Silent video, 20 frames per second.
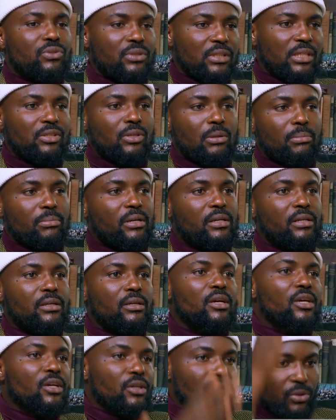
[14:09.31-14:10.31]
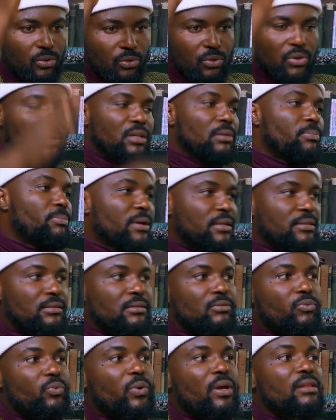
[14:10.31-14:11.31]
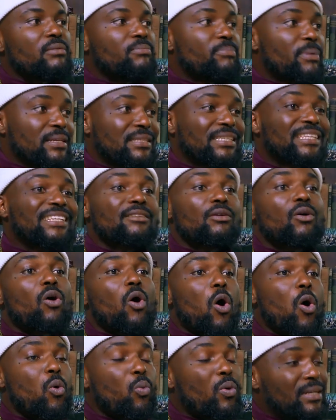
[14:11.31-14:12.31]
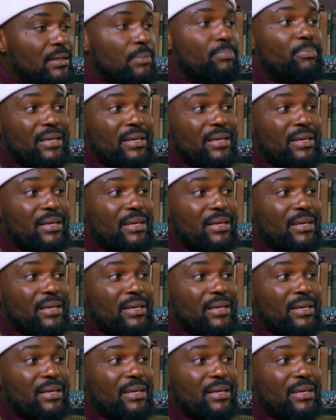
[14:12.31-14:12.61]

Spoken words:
you see somebody, you know the person, where the person, or what the